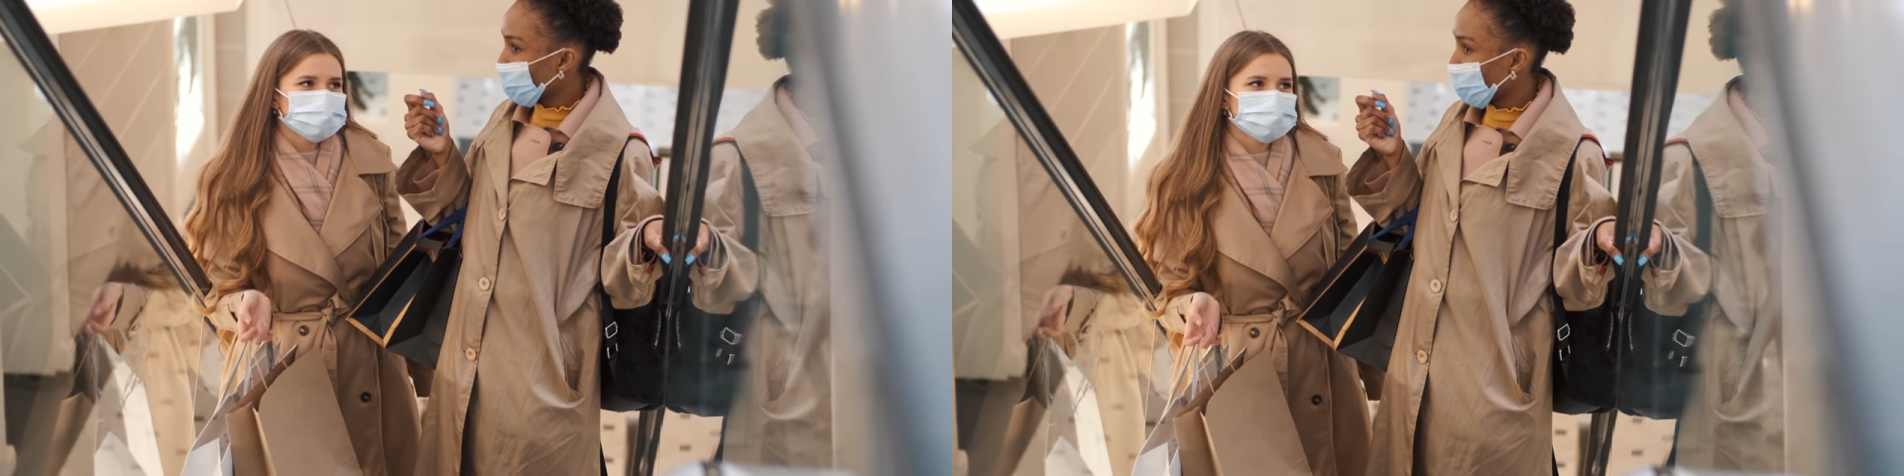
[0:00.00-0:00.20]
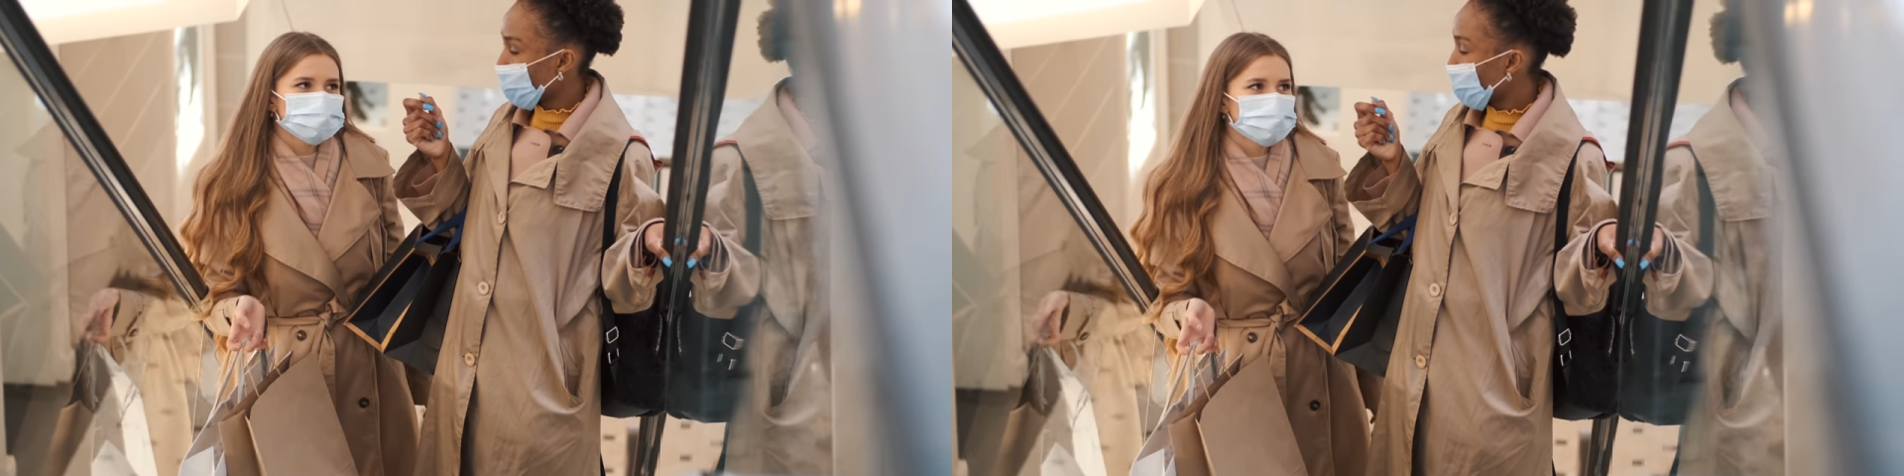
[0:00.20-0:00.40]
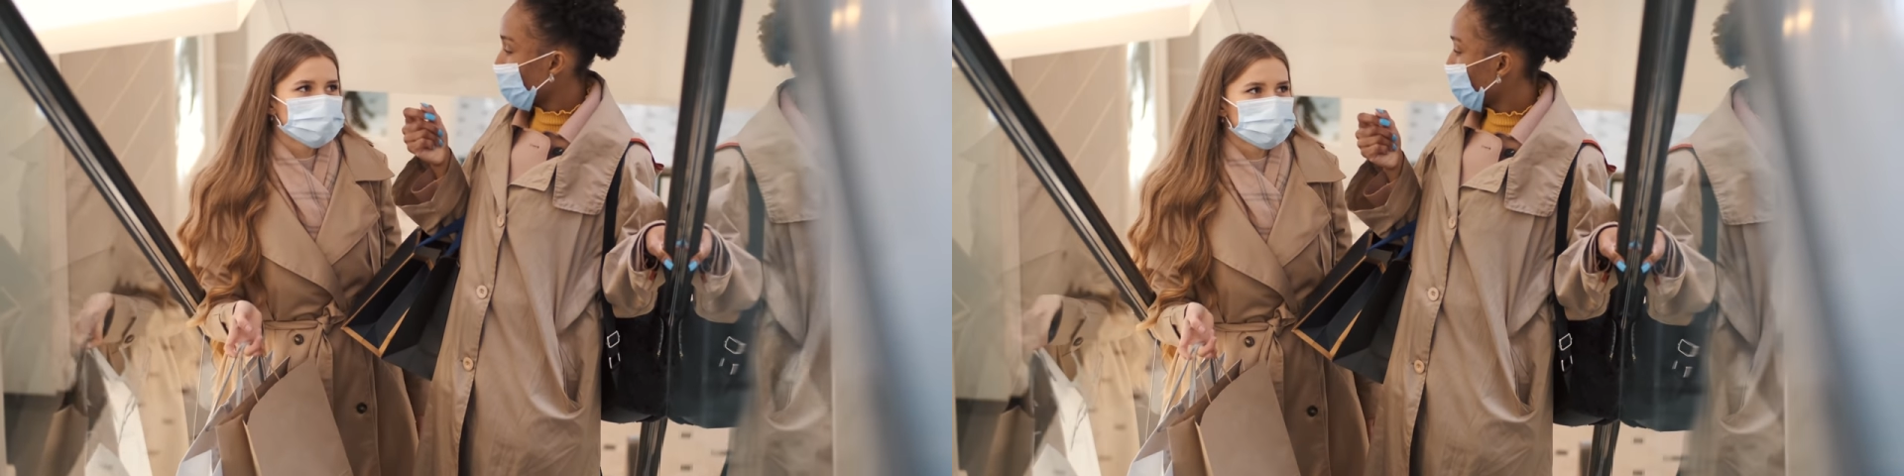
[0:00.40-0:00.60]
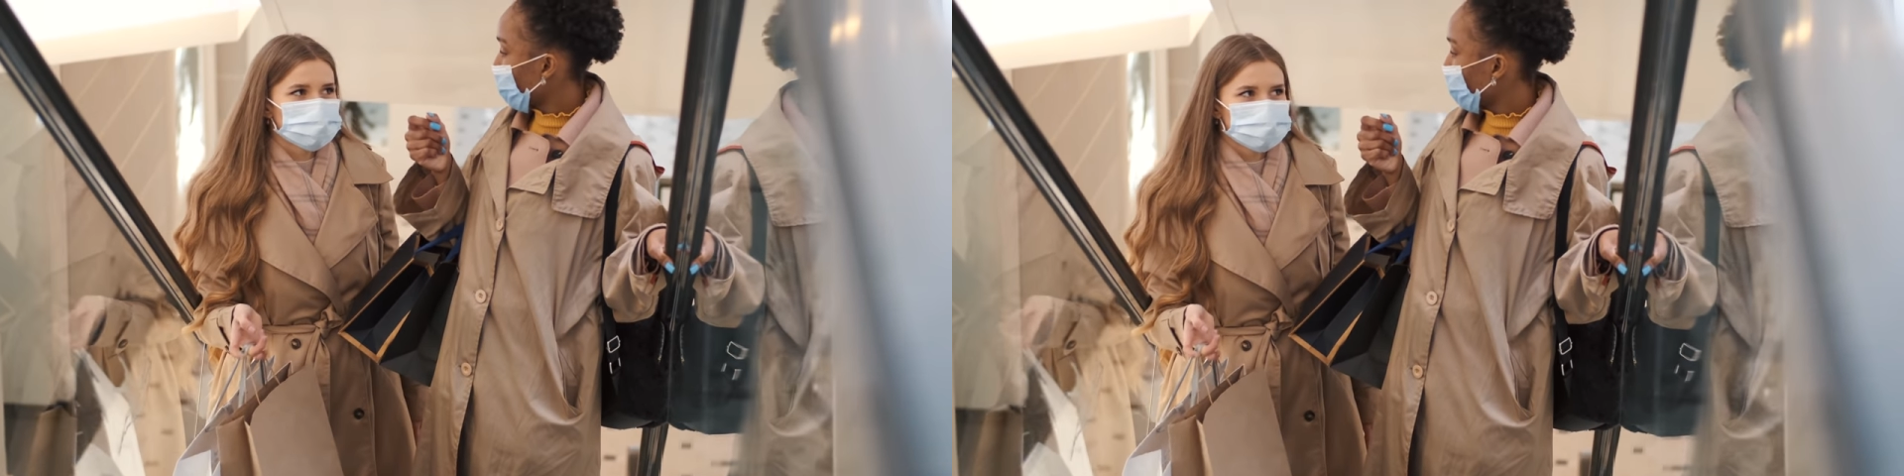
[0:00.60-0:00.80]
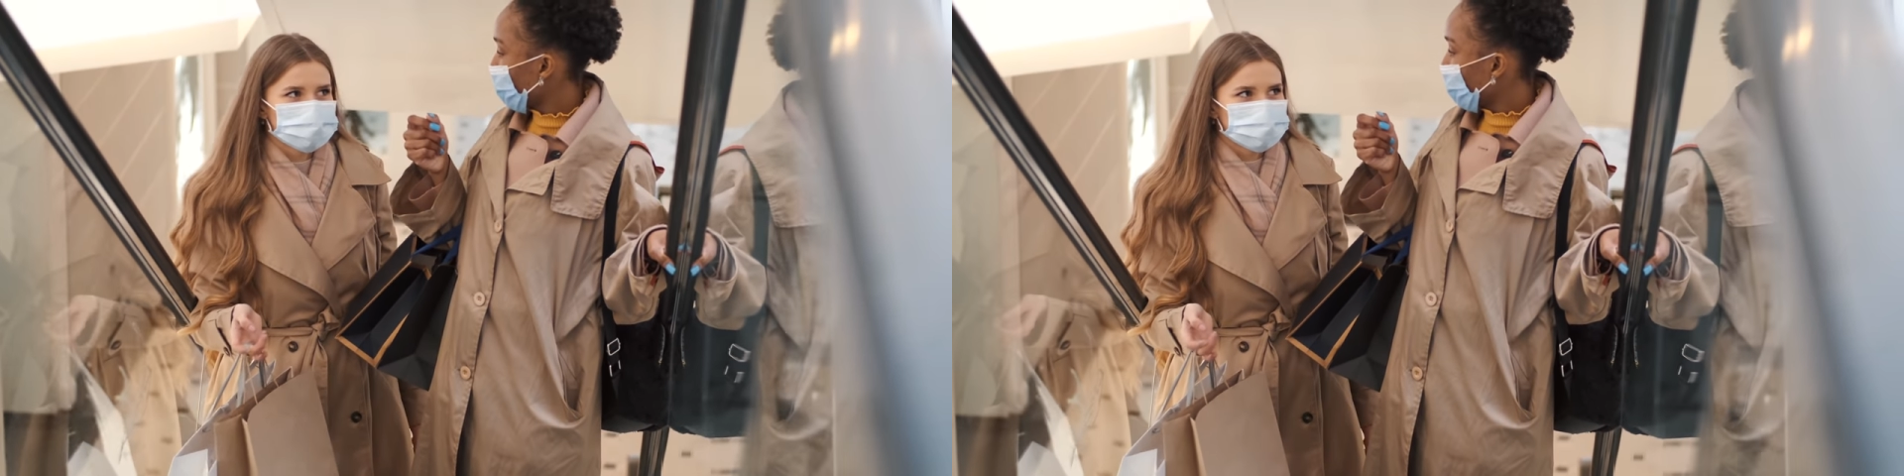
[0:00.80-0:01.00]
a
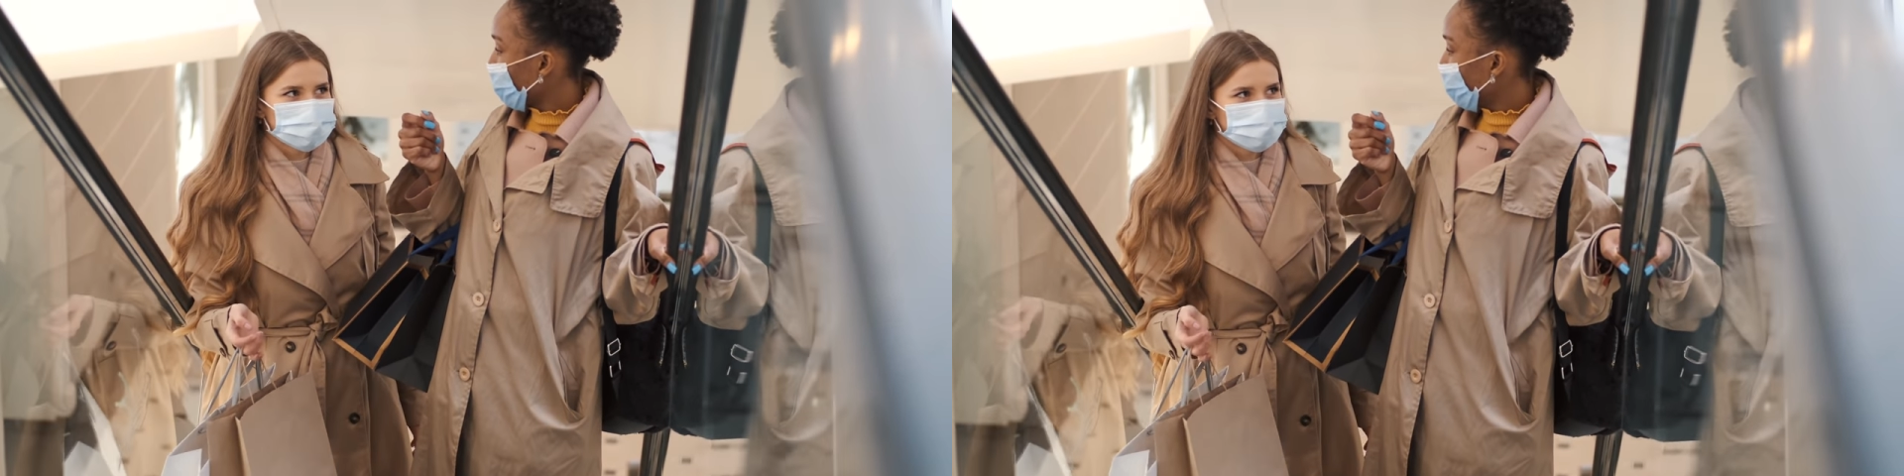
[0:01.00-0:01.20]
friend or loved